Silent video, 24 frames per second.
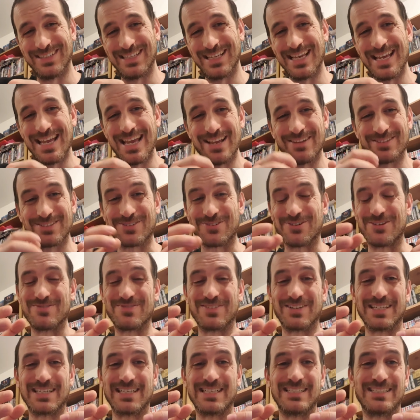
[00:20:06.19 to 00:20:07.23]
it's quite
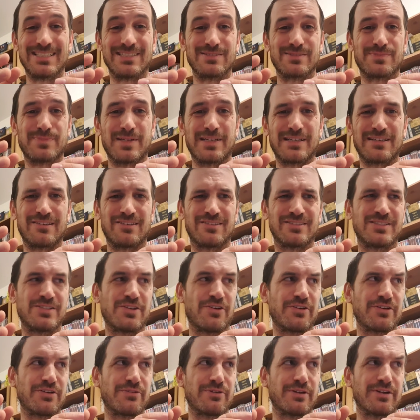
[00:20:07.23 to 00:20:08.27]
funny. I ended up spending like
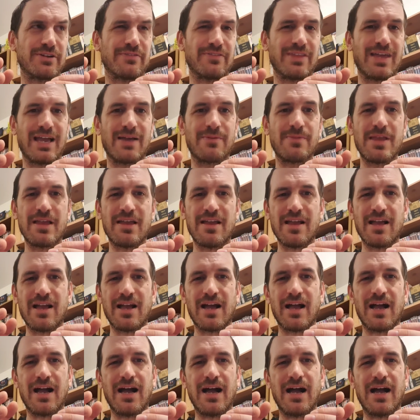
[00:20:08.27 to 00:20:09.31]
nine quid on that.
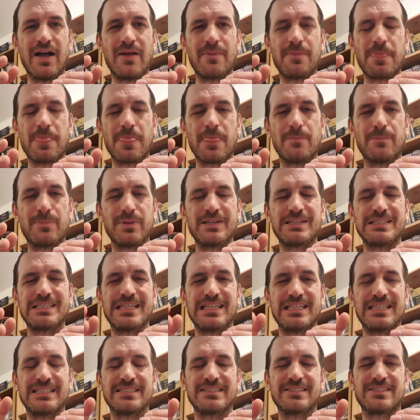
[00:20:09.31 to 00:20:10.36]
Um, but
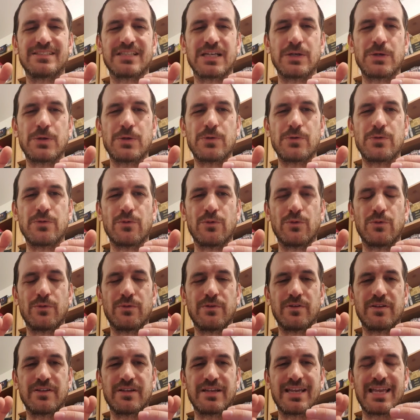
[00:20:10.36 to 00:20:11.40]
yeah, so
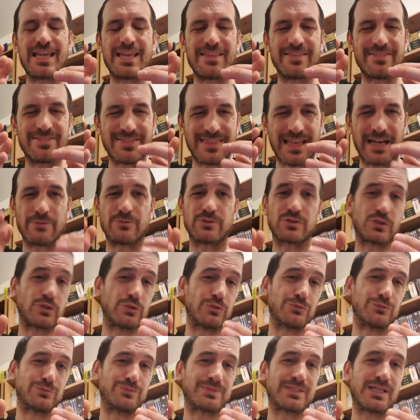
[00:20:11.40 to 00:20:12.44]
that was
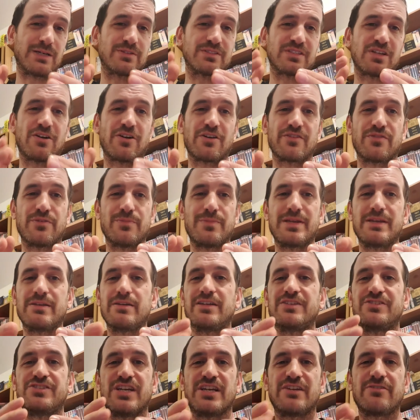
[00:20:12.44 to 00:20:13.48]
cool. That was a high for me.
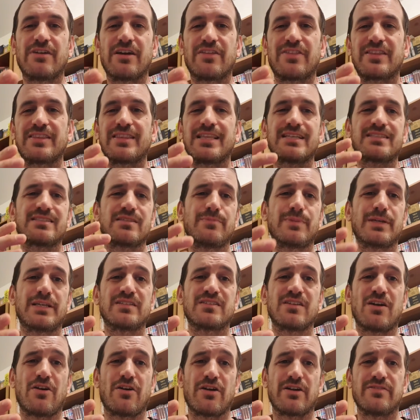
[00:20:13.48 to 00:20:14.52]
generally, I think that's the
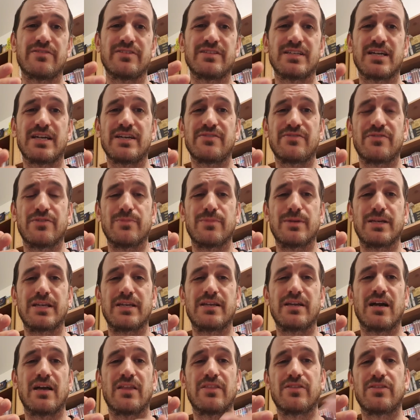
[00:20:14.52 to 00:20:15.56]
biggest high of the day for me,
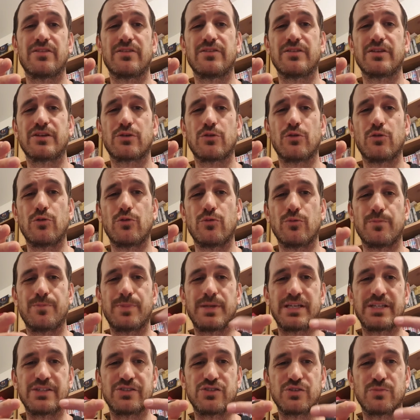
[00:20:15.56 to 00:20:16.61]
other than the cool
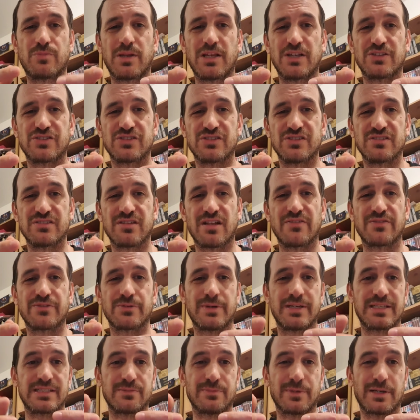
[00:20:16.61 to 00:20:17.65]
Pikachu blush and stuff to
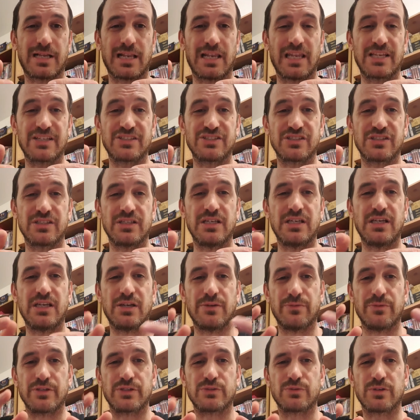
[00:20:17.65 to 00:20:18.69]
add to my collection,
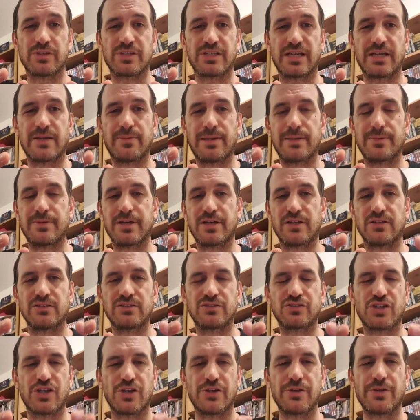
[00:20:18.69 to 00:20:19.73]
which one day maybe I'll
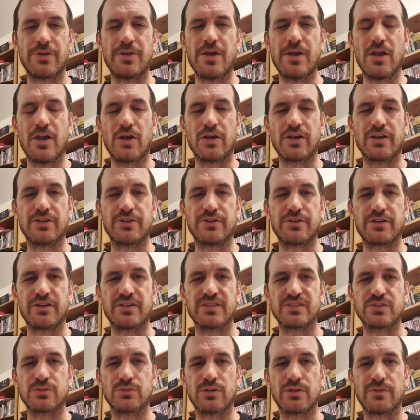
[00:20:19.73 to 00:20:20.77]
show you
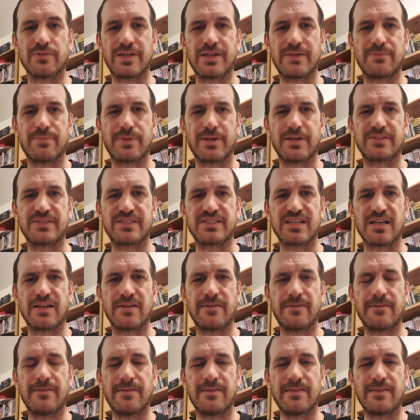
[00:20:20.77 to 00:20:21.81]
guys all of it. But uh,
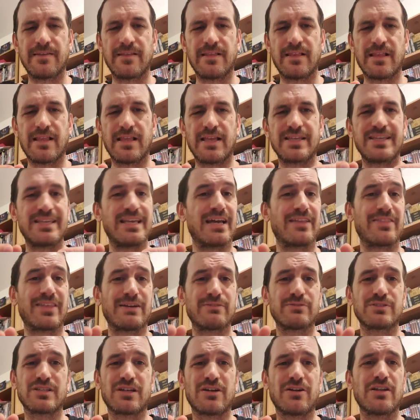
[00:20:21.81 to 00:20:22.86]
yeah, that
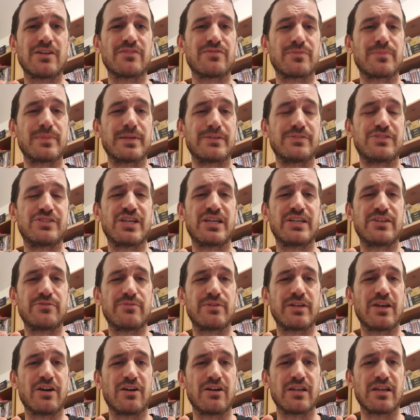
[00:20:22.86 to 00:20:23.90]
was a highlight for me,
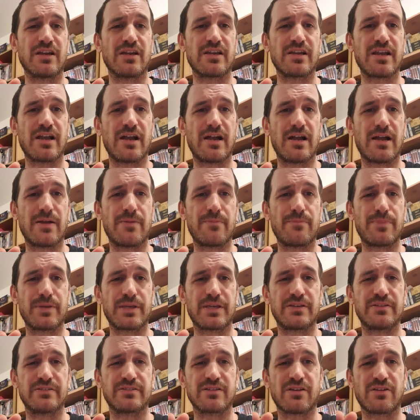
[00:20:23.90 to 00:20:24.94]
genuine highlight, um,
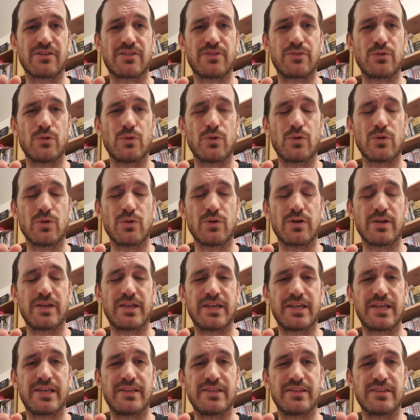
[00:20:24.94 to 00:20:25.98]
because I thought
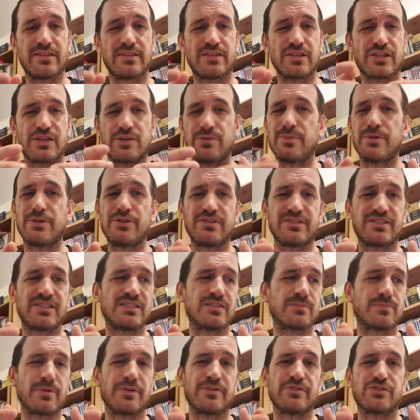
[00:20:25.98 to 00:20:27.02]
the community
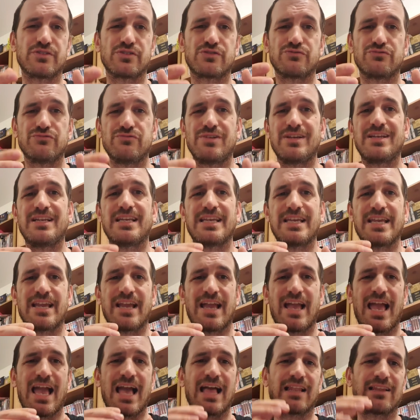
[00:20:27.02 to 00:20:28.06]
spirit just really
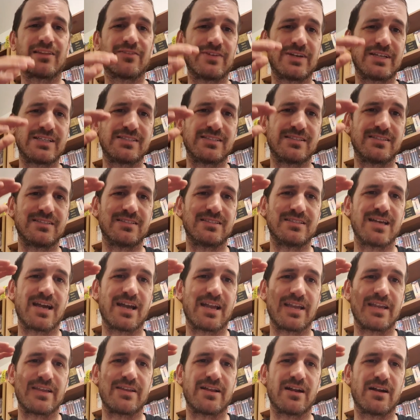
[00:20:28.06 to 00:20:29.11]
elevated the
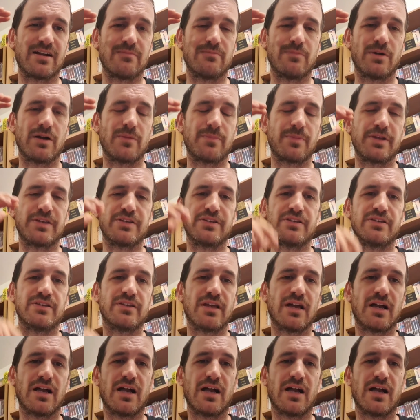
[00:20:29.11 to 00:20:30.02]
day, in my opinion.